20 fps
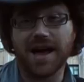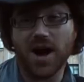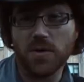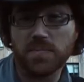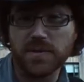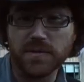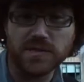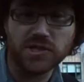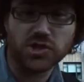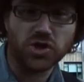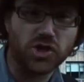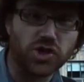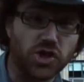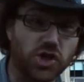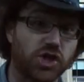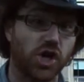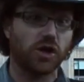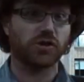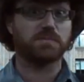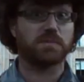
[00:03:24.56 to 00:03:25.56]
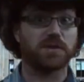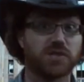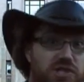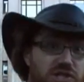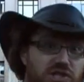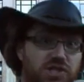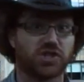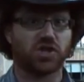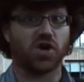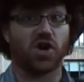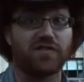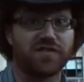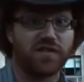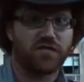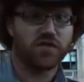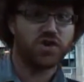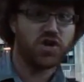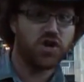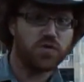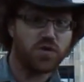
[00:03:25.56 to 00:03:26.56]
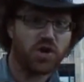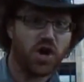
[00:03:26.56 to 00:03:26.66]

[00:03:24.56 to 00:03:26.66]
I hope you enjoyed your Ghostbusters tour of New